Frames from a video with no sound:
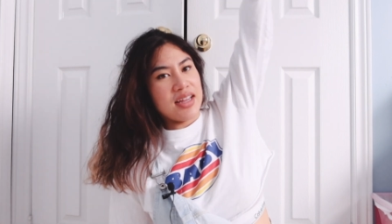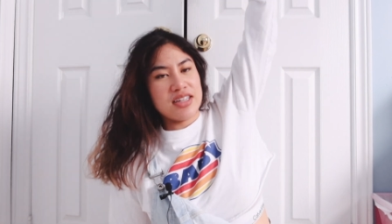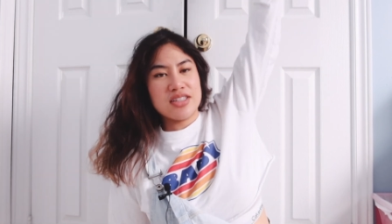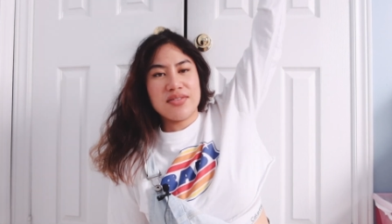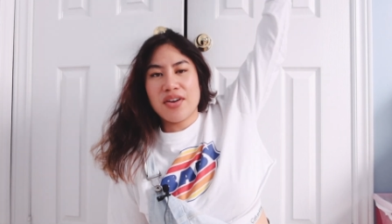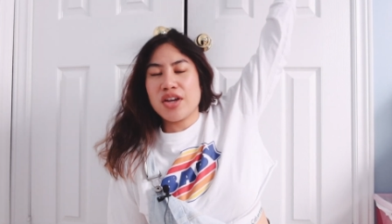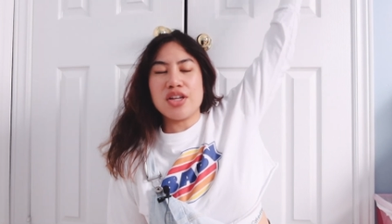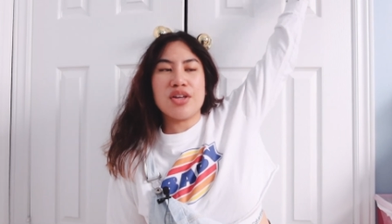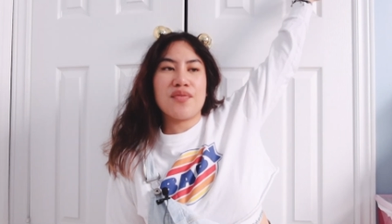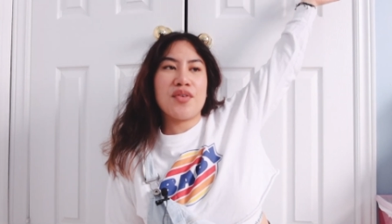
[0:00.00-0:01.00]
It's just very
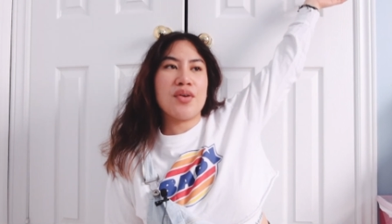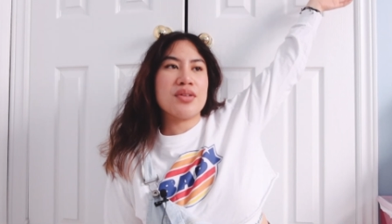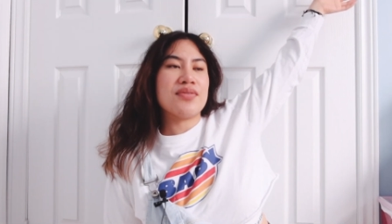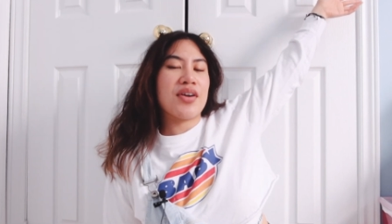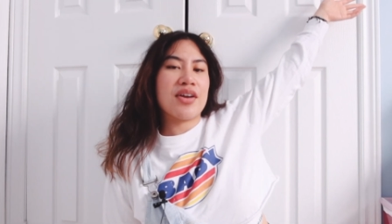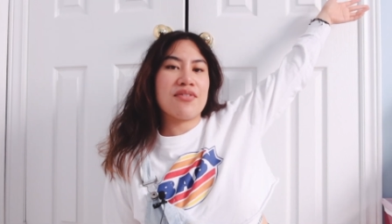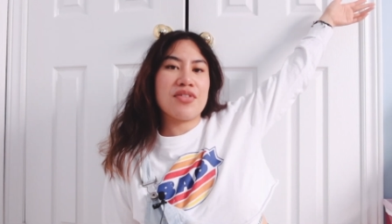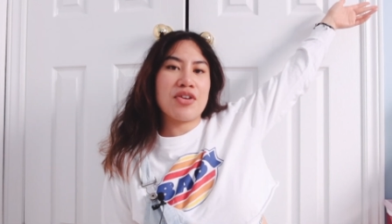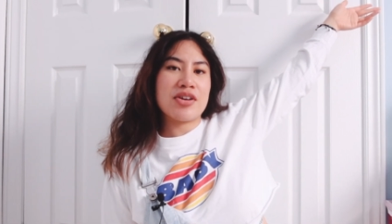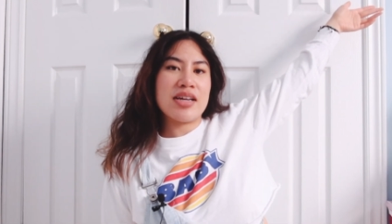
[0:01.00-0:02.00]
youthful, it's very
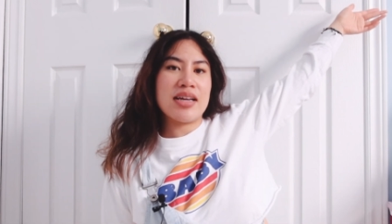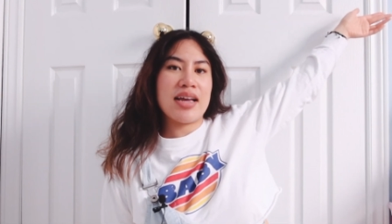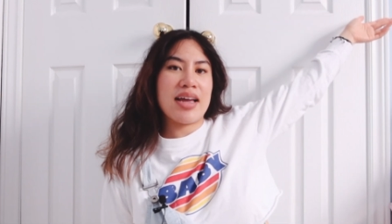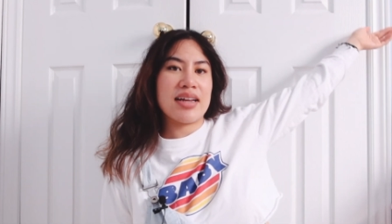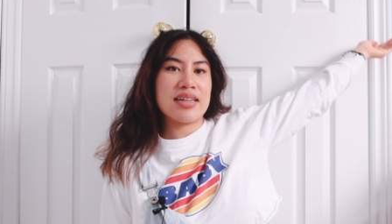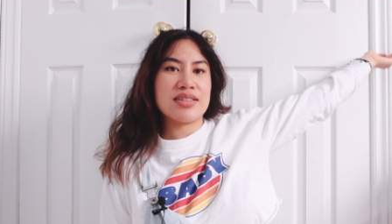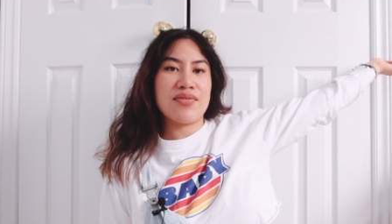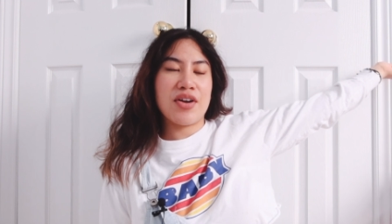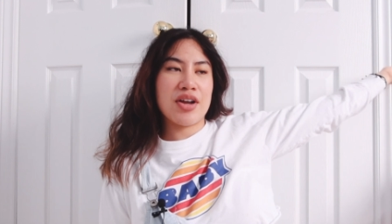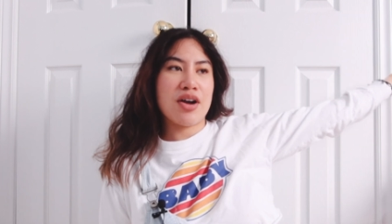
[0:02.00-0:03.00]
flirty, and it's
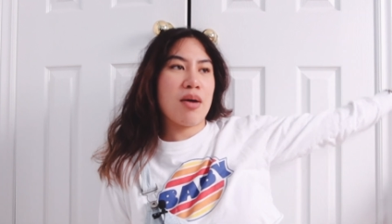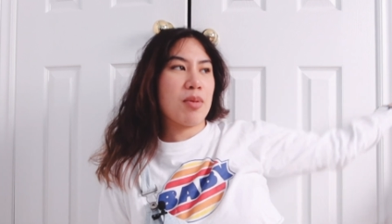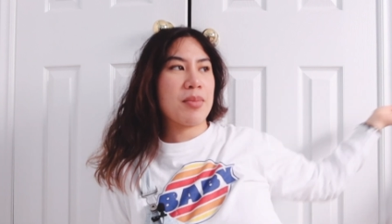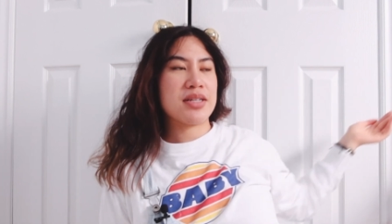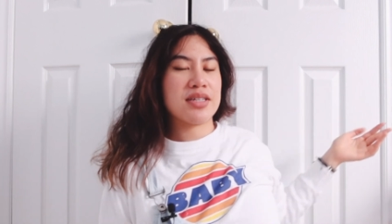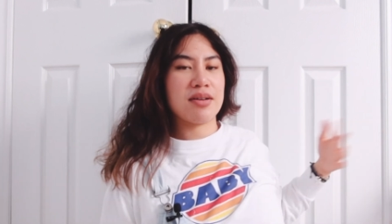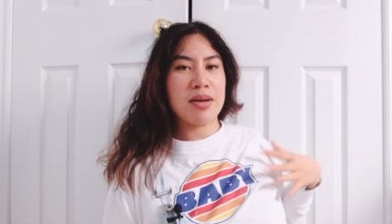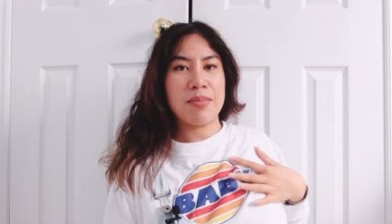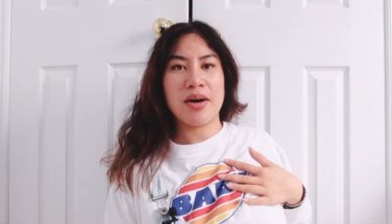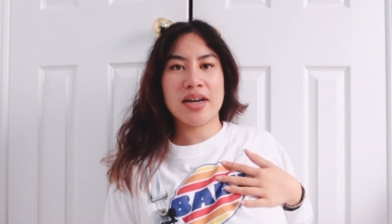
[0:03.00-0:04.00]
very complimenting on
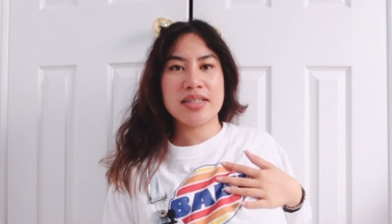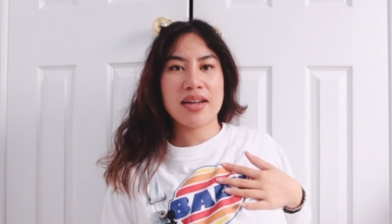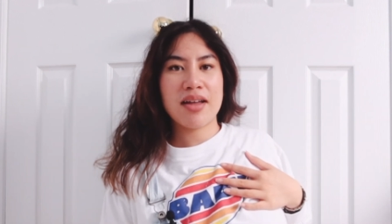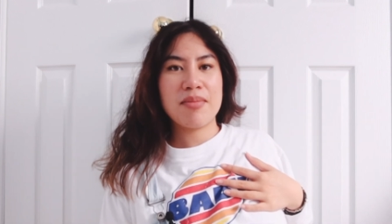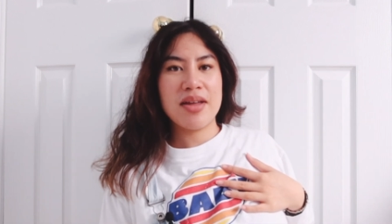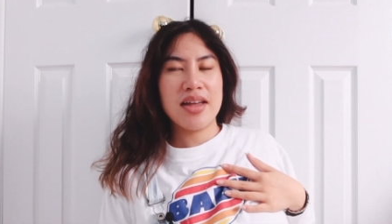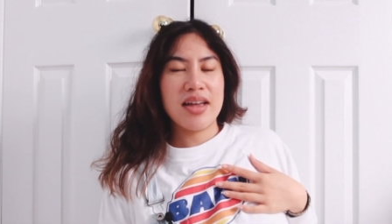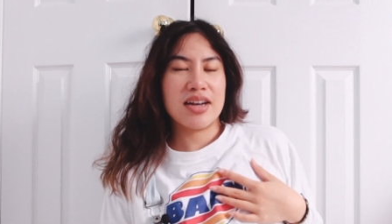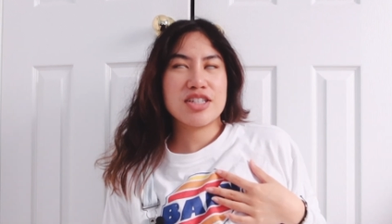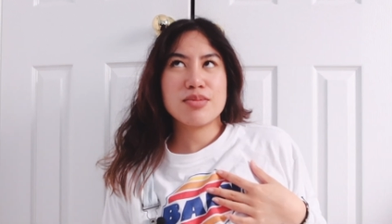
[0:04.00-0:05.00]
my body type,
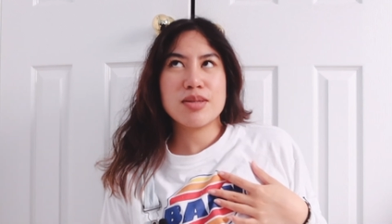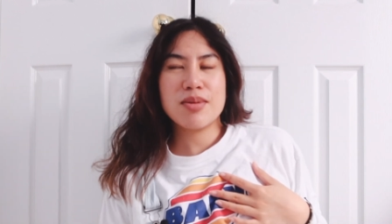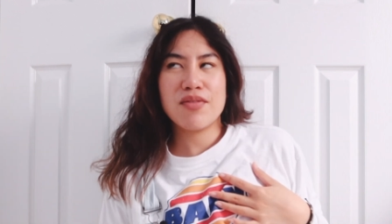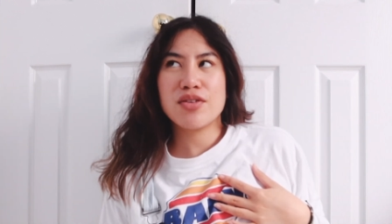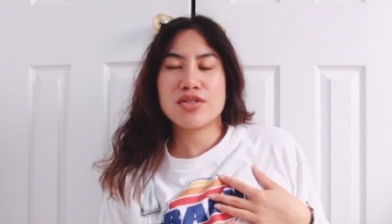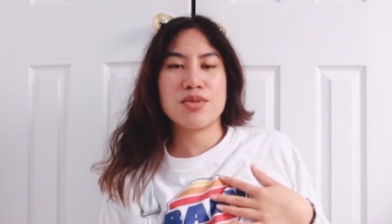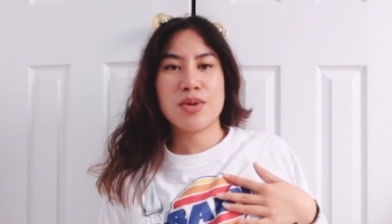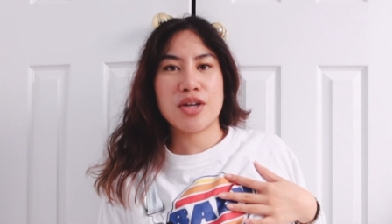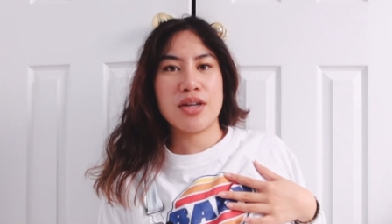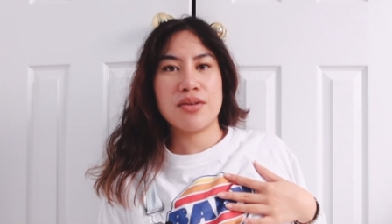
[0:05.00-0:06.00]
and it just makes me feel
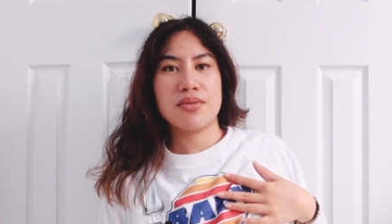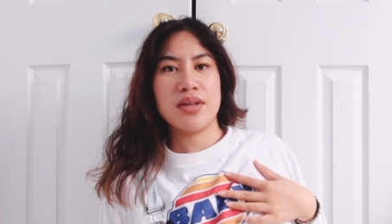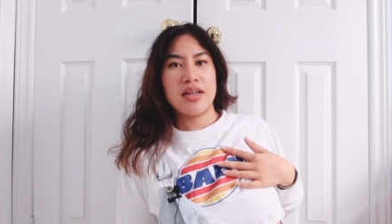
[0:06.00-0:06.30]
super cute.